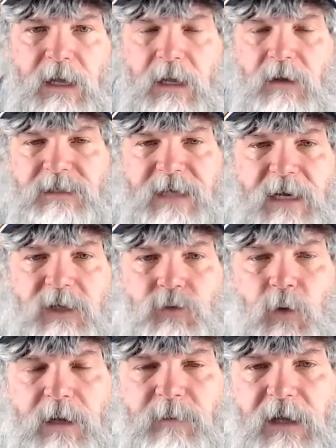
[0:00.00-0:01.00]
or 10 and
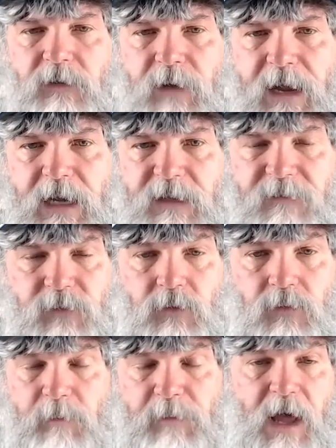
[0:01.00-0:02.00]
20 million rand. If
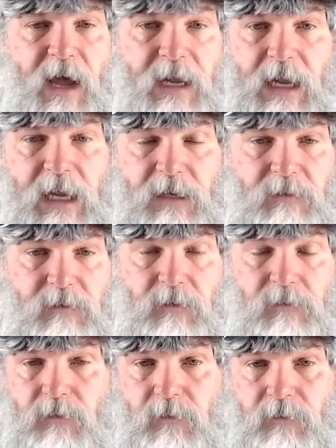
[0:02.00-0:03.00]
you apply and
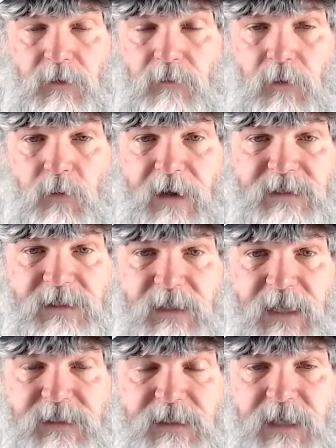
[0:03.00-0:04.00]
your, your, your request is
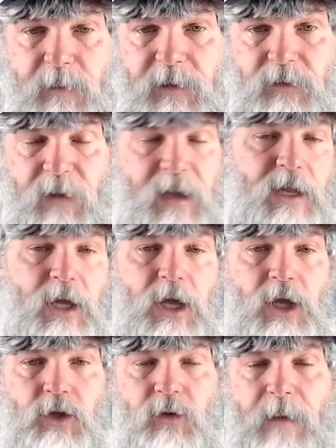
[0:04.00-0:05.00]
less than 10 million rand,
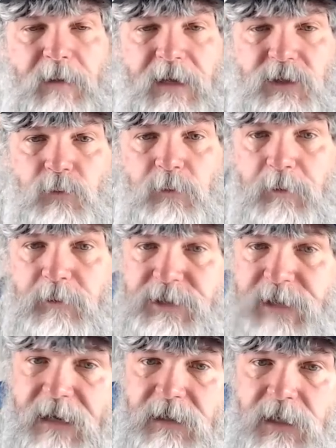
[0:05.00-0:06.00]
your application will be
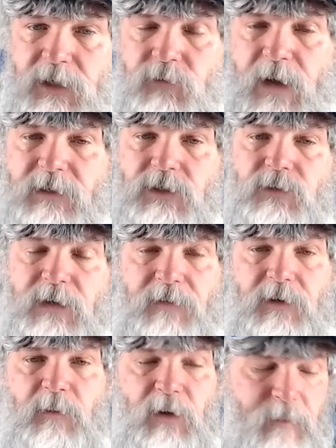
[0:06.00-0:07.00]
rejected and directed to
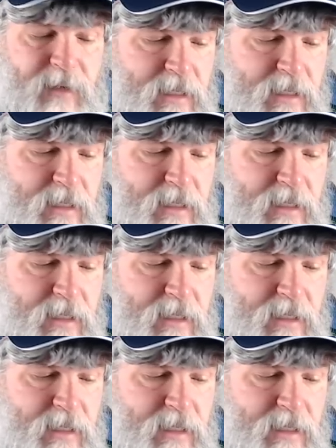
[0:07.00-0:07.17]
another department.